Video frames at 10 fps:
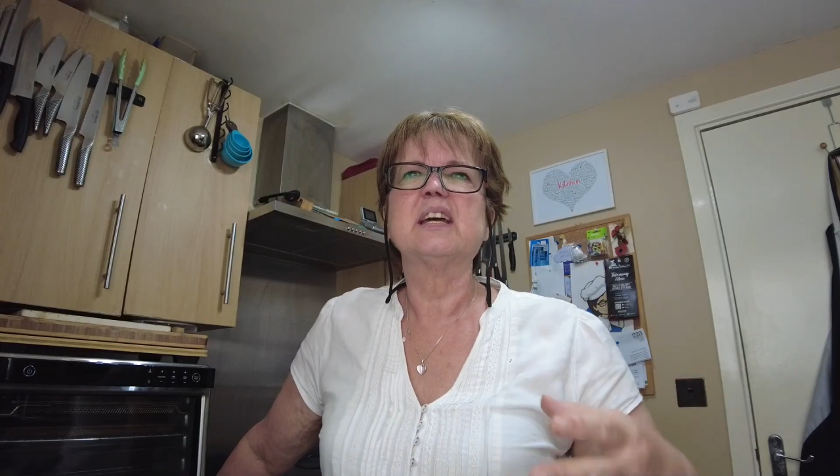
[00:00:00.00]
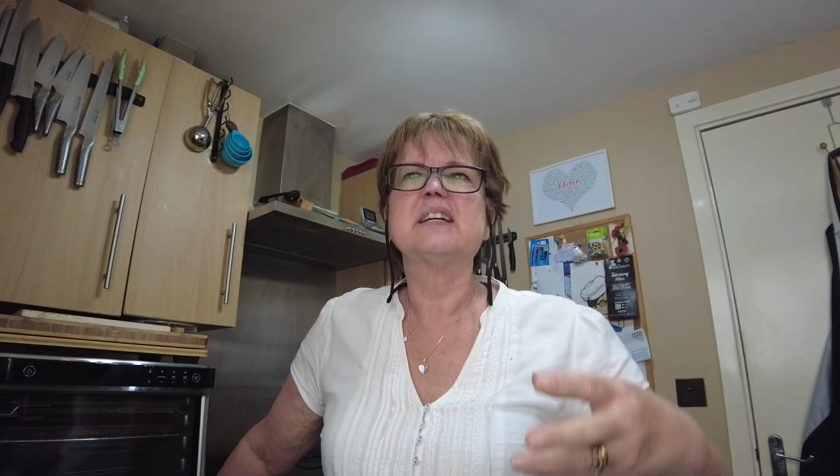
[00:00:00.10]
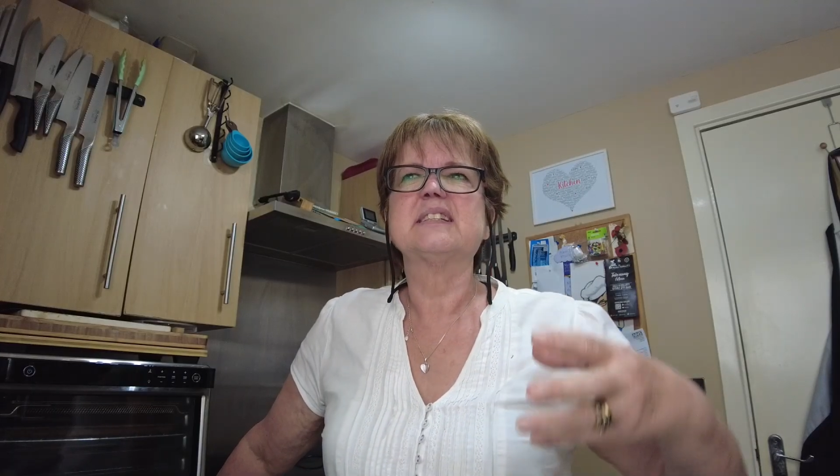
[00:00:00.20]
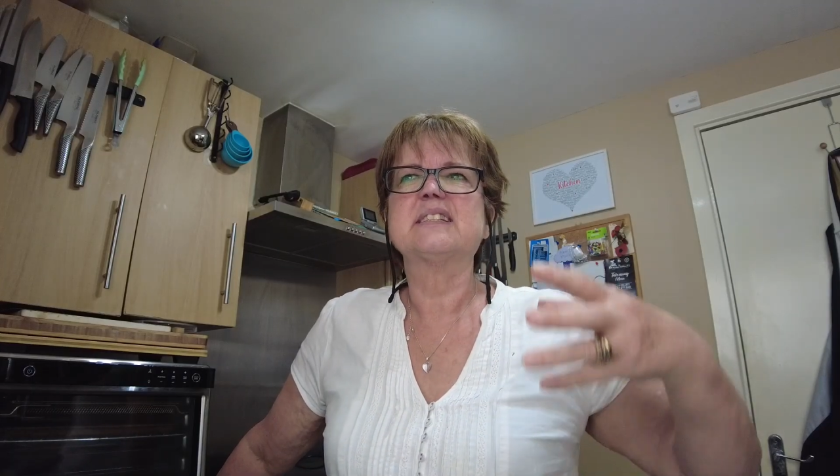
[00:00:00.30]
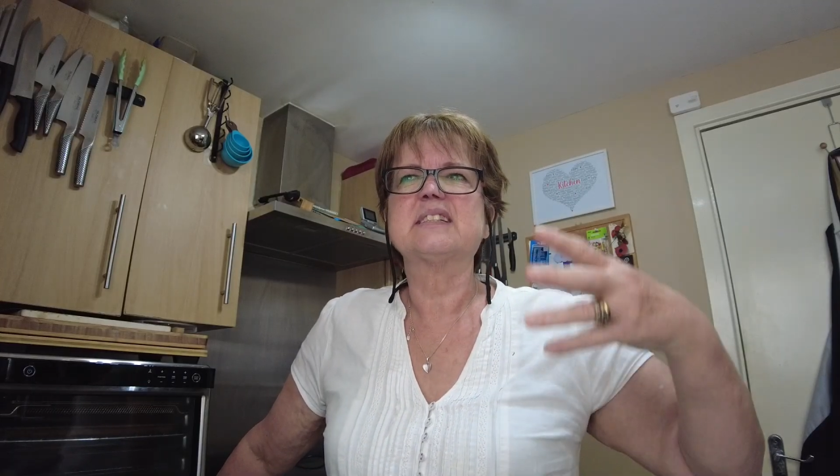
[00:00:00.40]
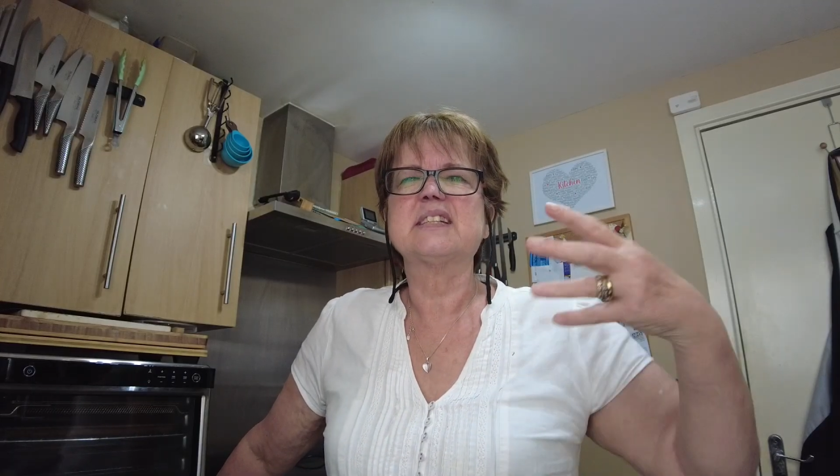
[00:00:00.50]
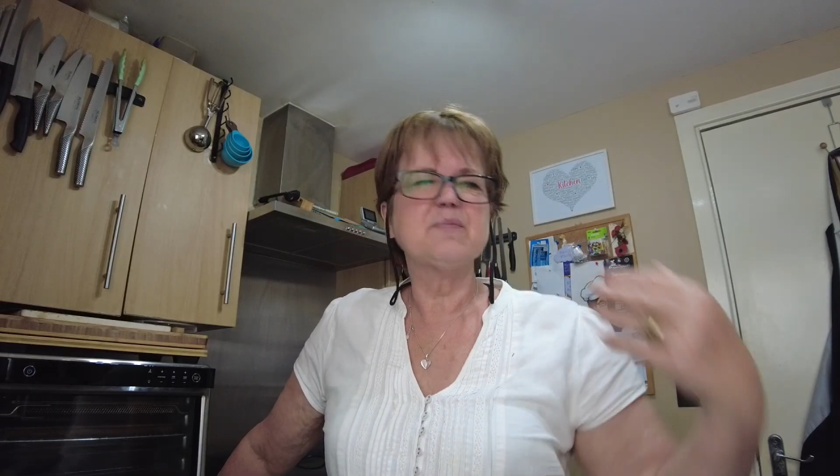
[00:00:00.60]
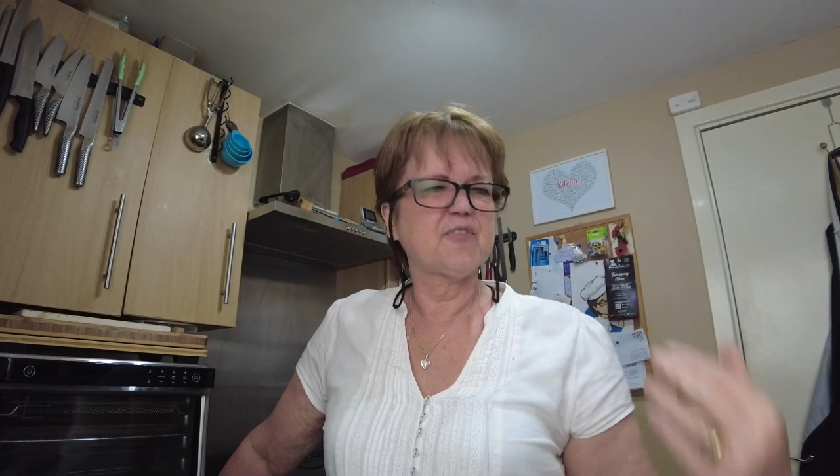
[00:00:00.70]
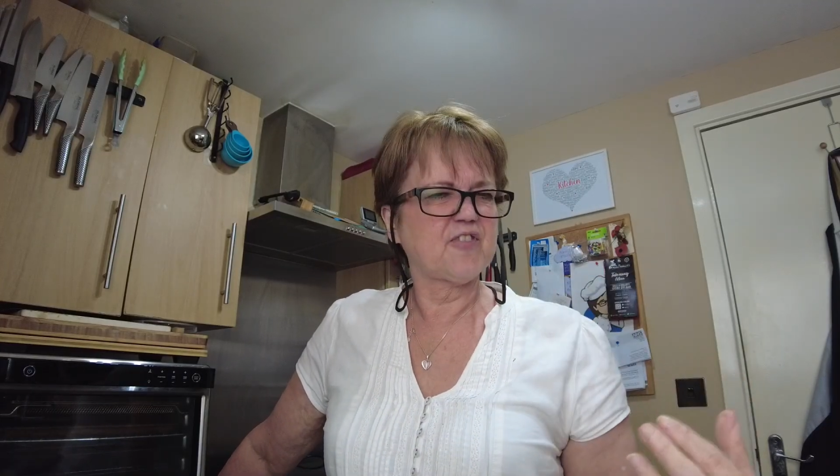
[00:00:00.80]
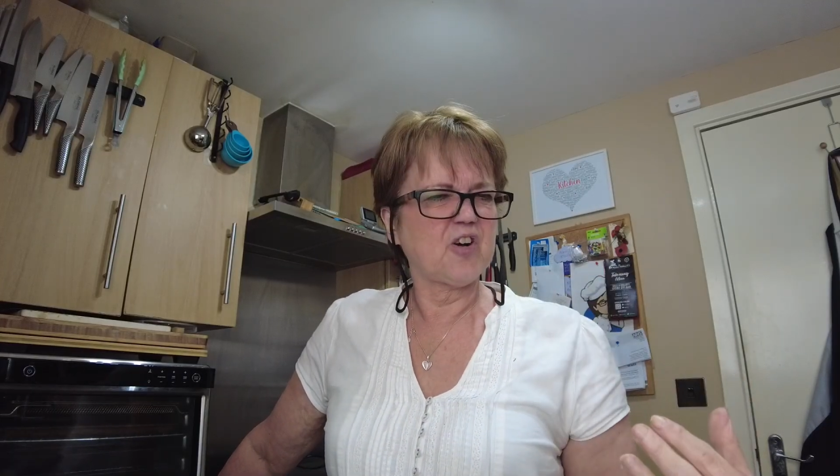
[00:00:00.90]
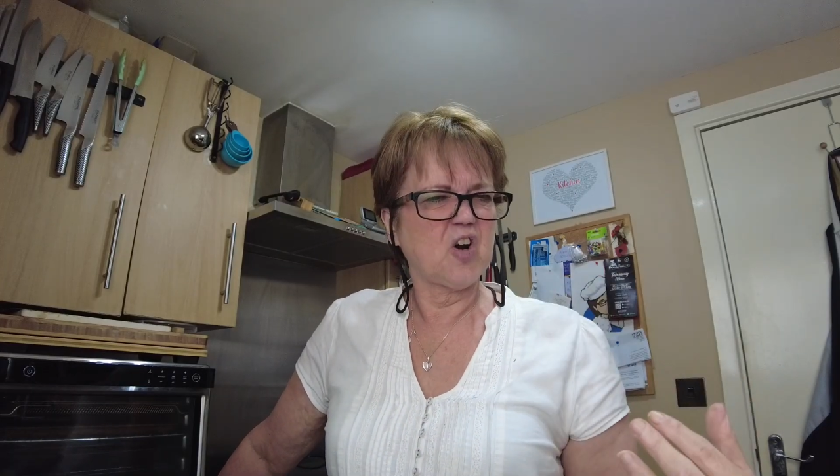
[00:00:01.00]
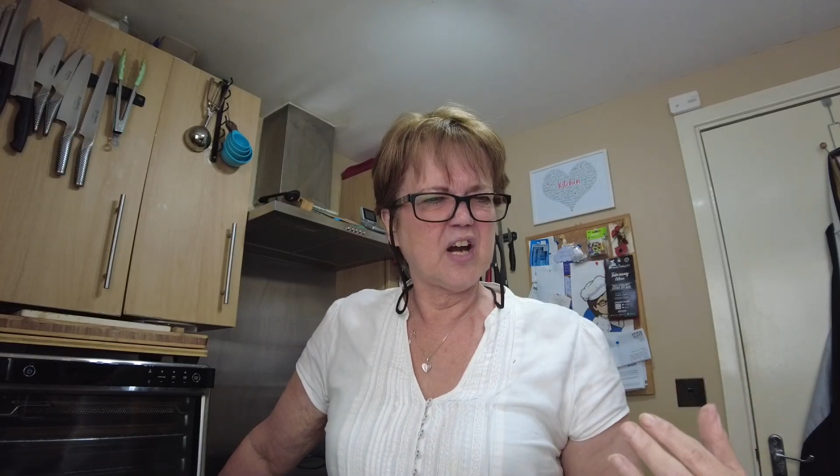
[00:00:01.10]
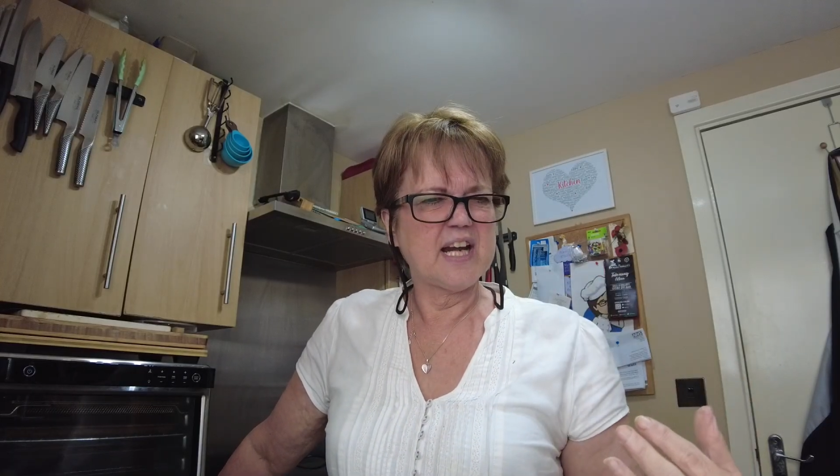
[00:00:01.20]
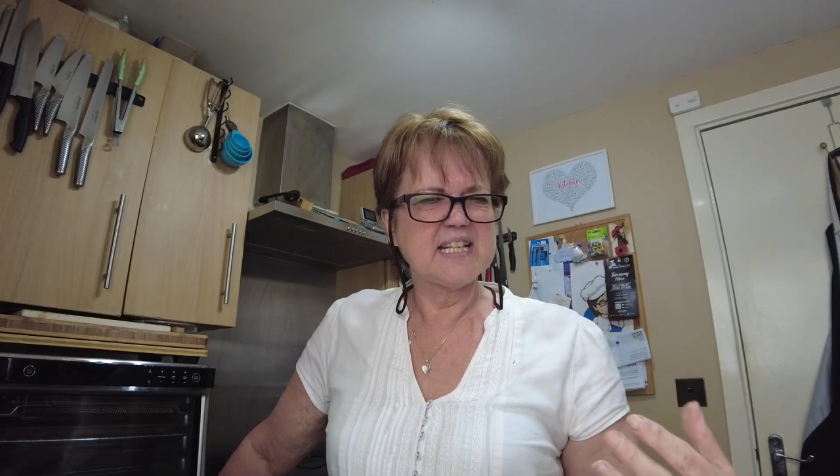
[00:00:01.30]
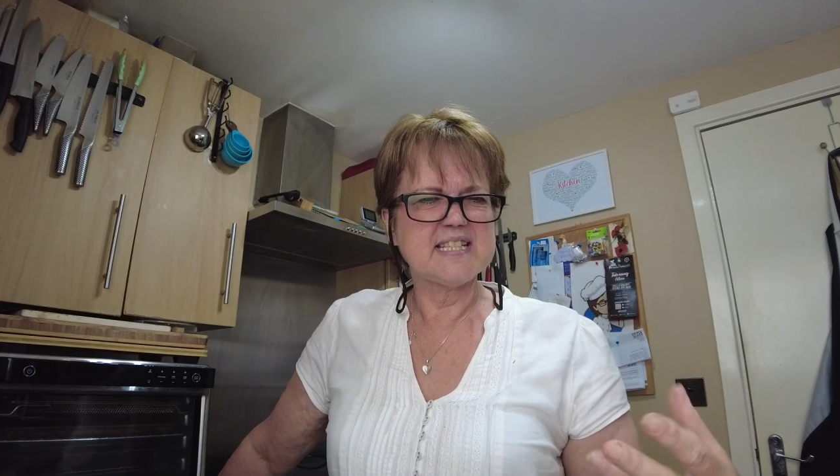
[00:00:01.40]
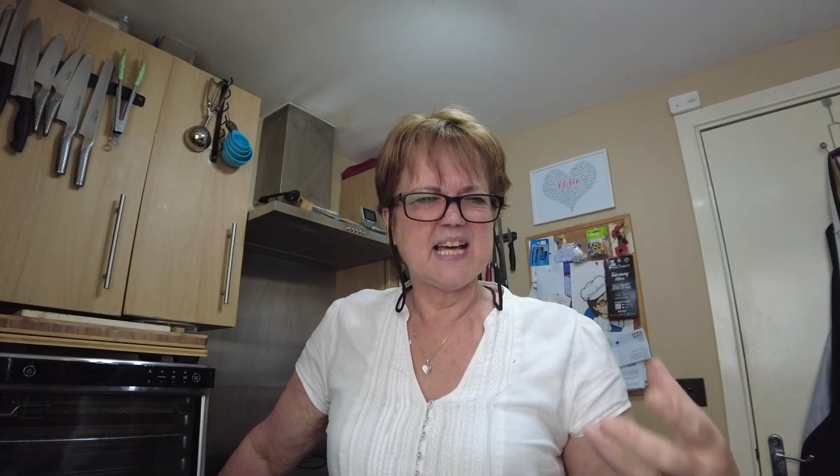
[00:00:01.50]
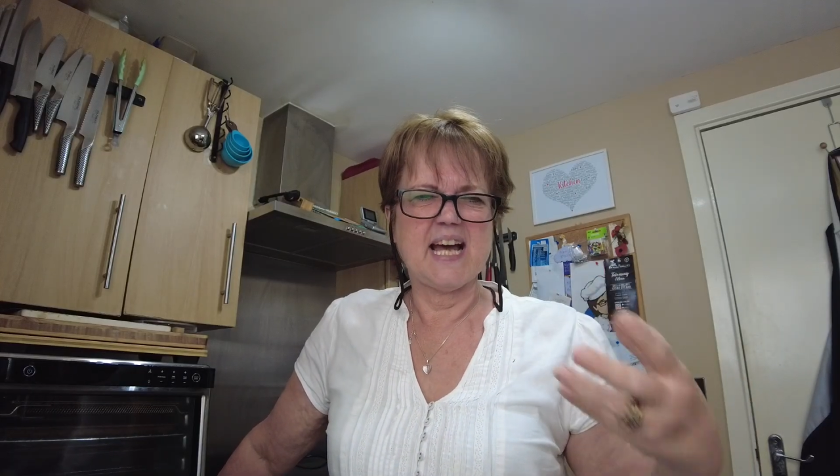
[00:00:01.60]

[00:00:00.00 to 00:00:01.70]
it's deep fried